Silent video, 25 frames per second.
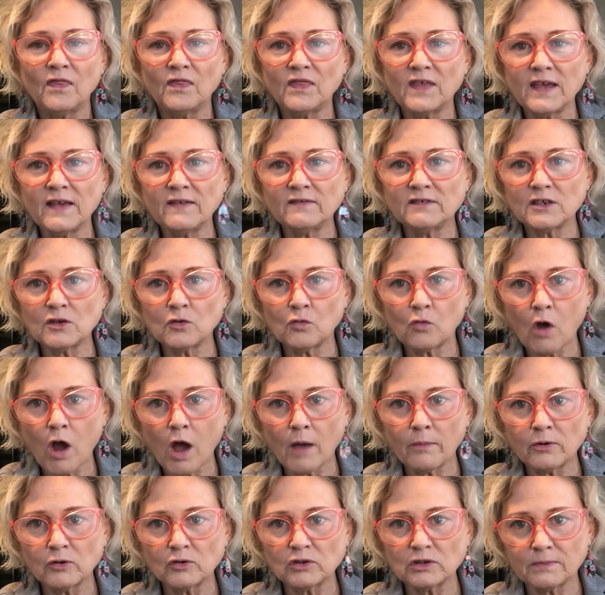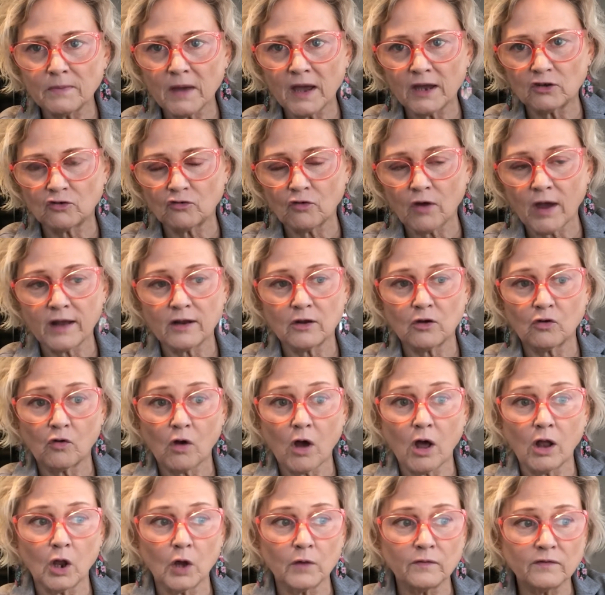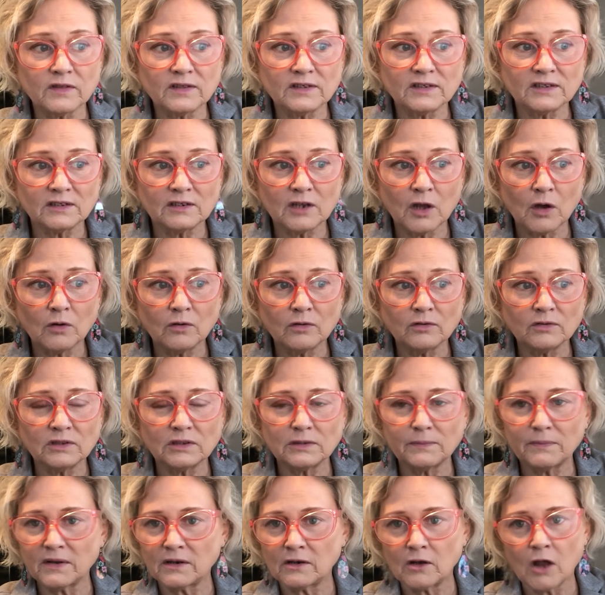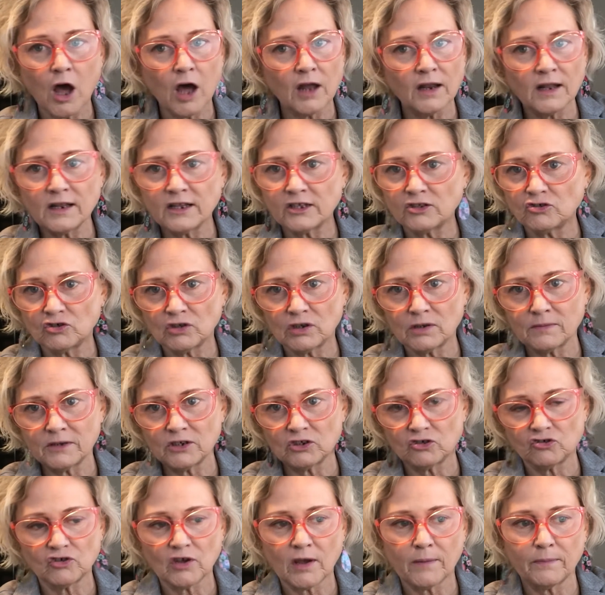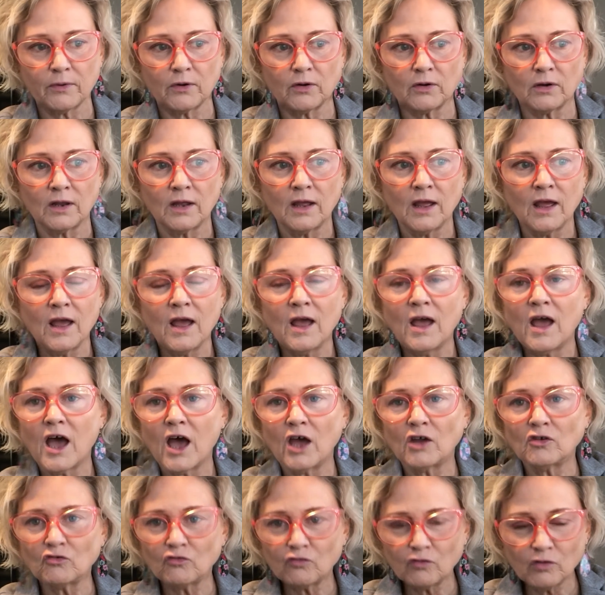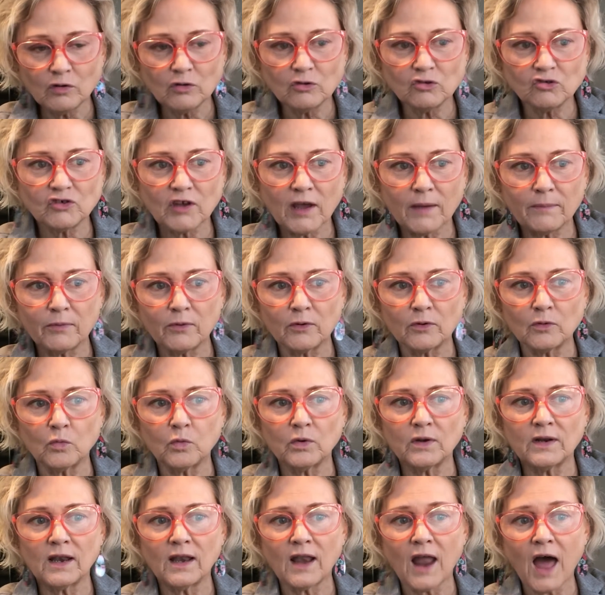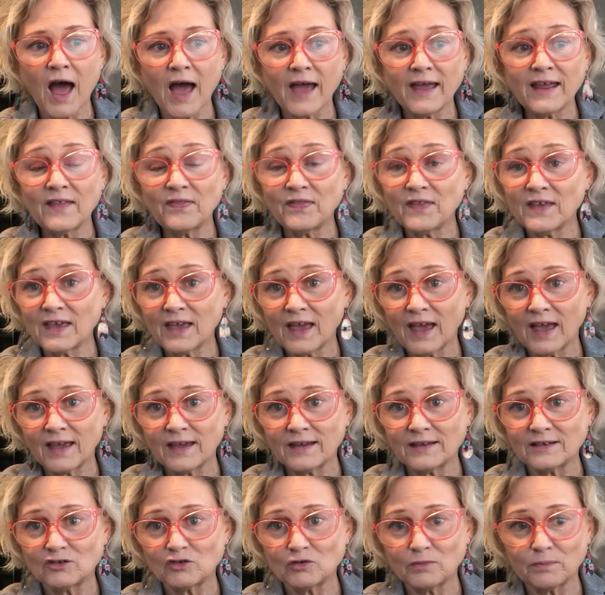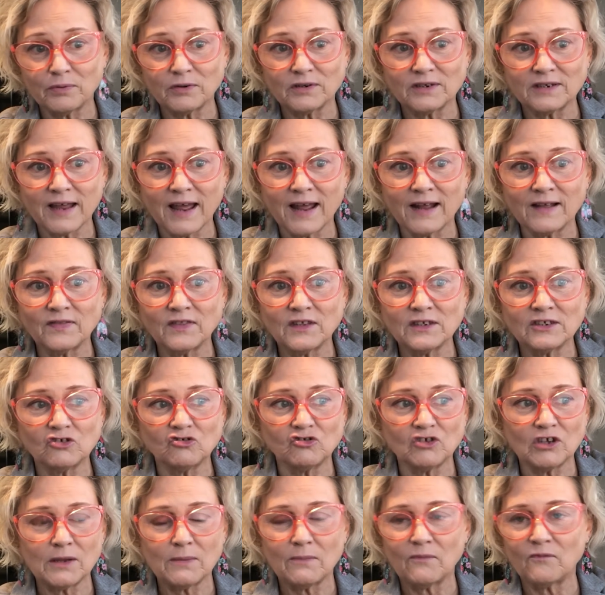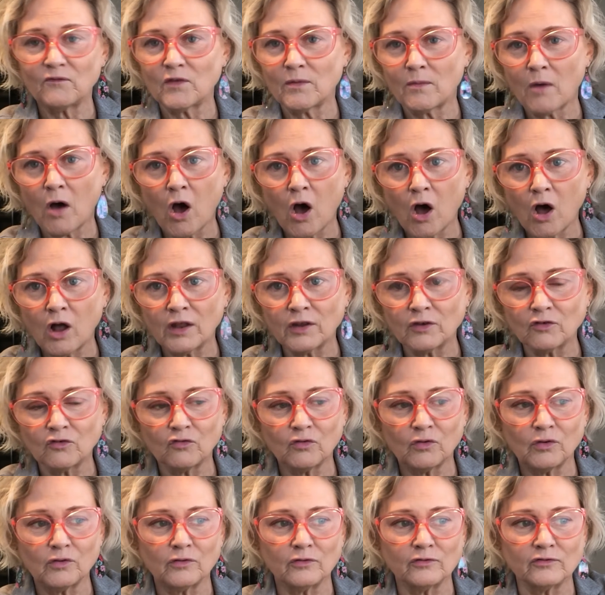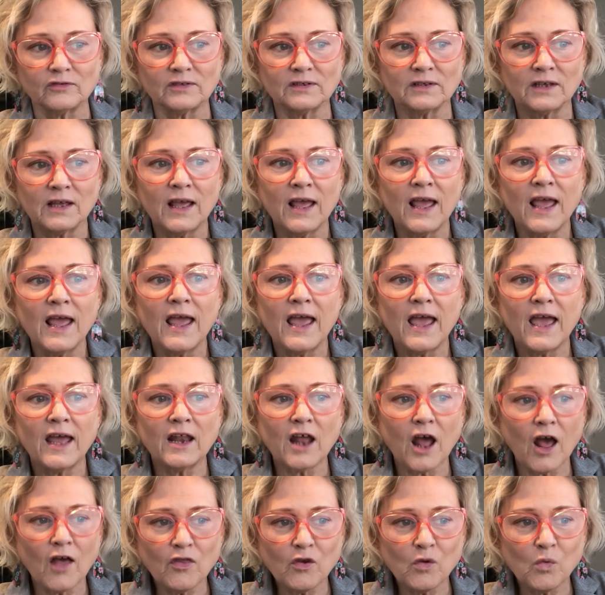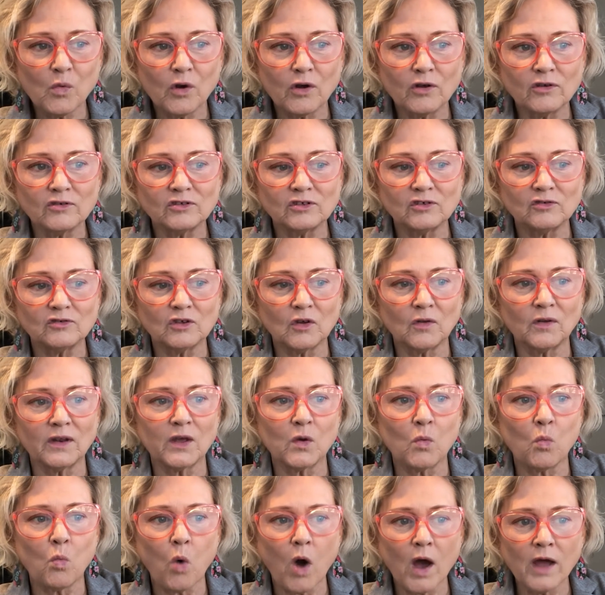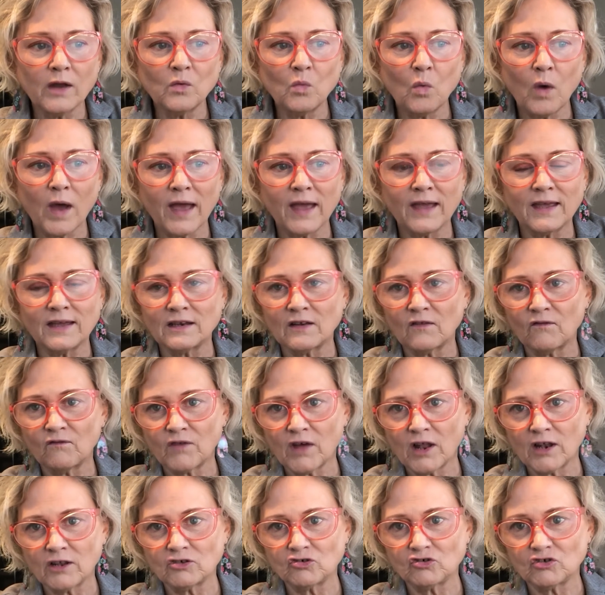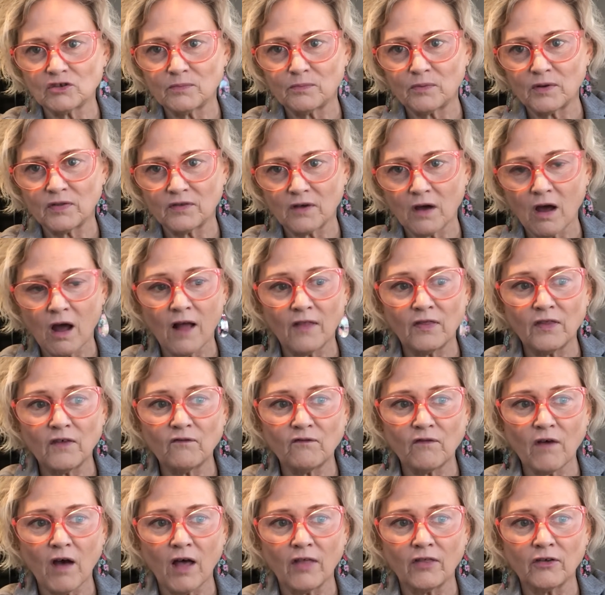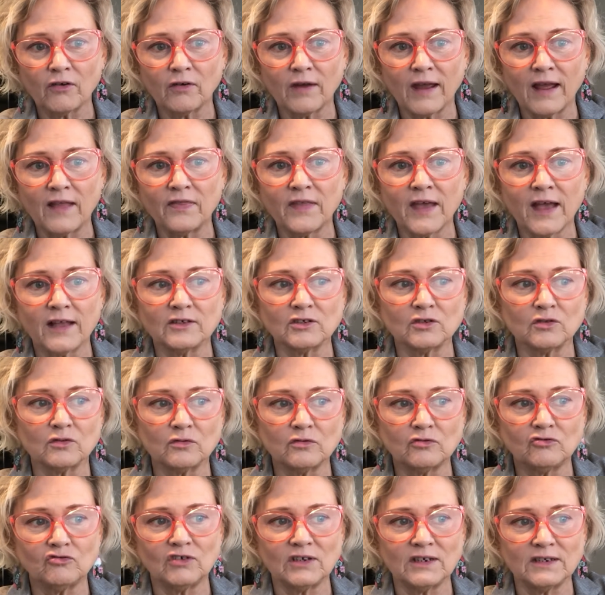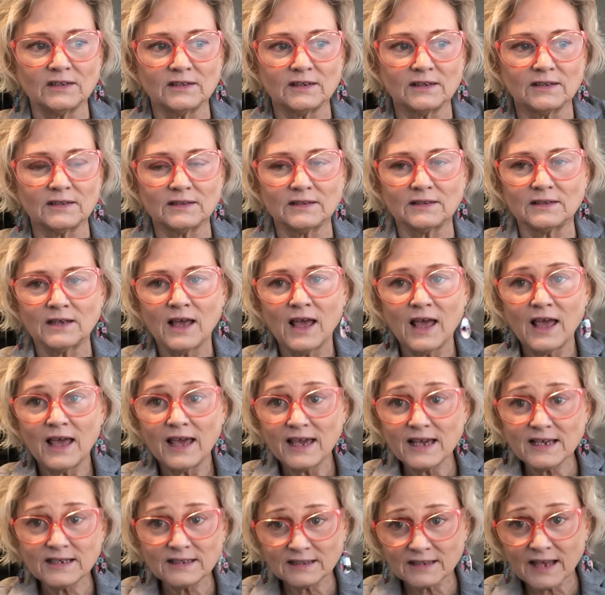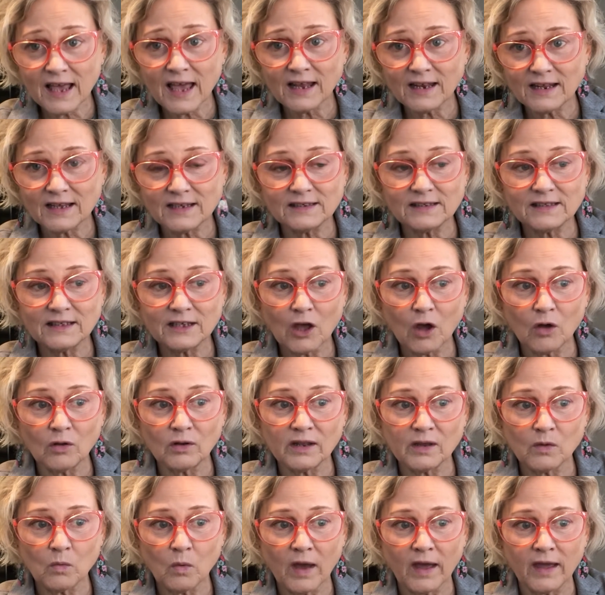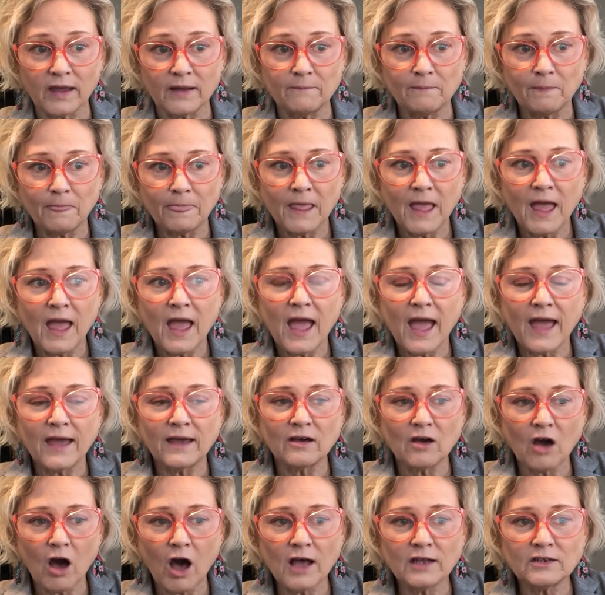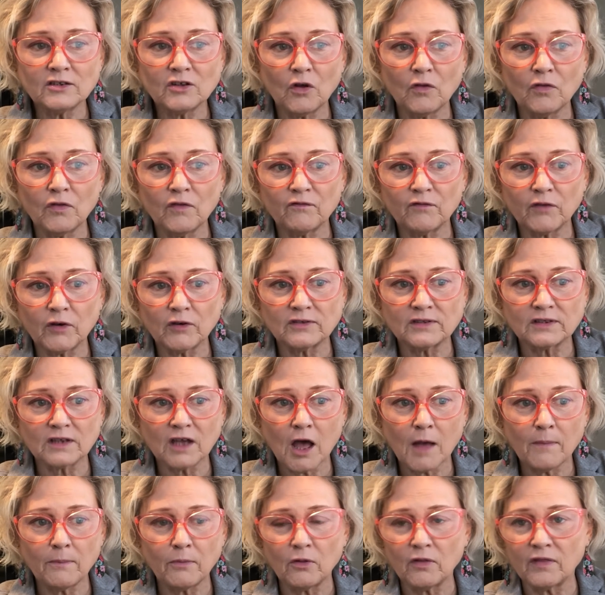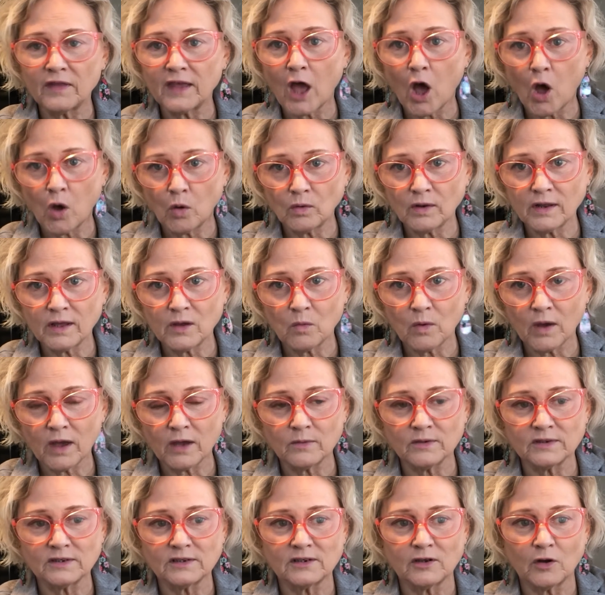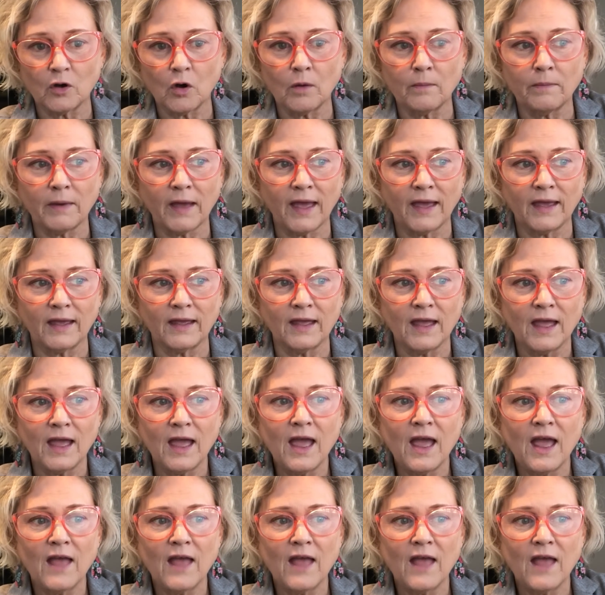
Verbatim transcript: Thieves and robbers might try to crawl over the stones, but not a legitimate shepherd. A true shepherd would lie at the gate to protect the sheep from all intruders. In other words, there's only one way into fellowship with God the Father, and that's through Jesus. He said he's the only way. And God told the first couple the only way was to obey.